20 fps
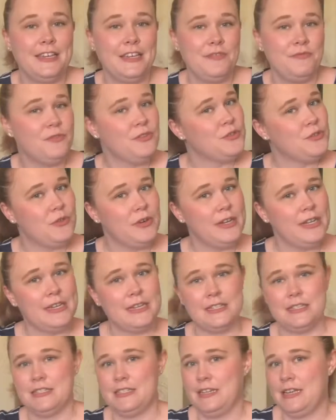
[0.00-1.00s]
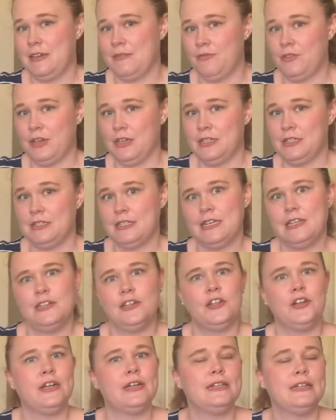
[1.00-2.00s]
you for joining us today, friends, and
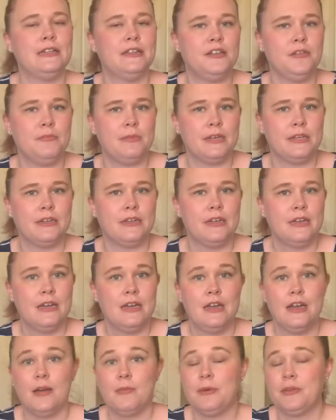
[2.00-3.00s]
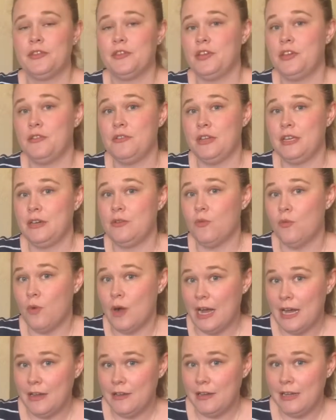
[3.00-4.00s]
learning a little bit about the unique
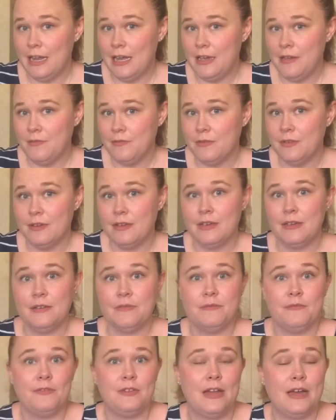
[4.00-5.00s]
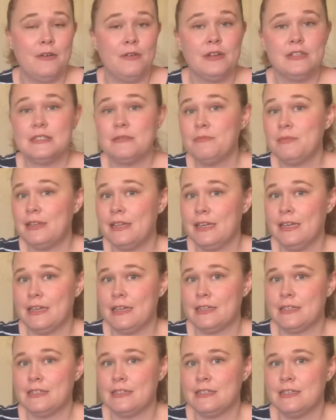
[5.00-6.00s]
wildlife, flowers, and
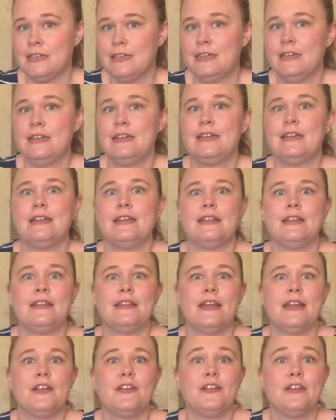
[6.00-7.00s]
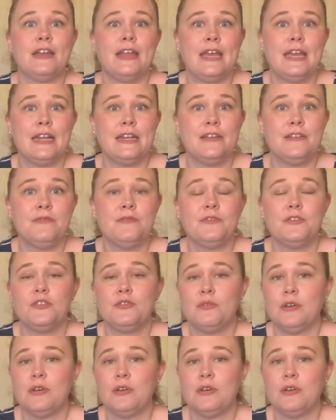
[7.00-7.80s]
plants that are native to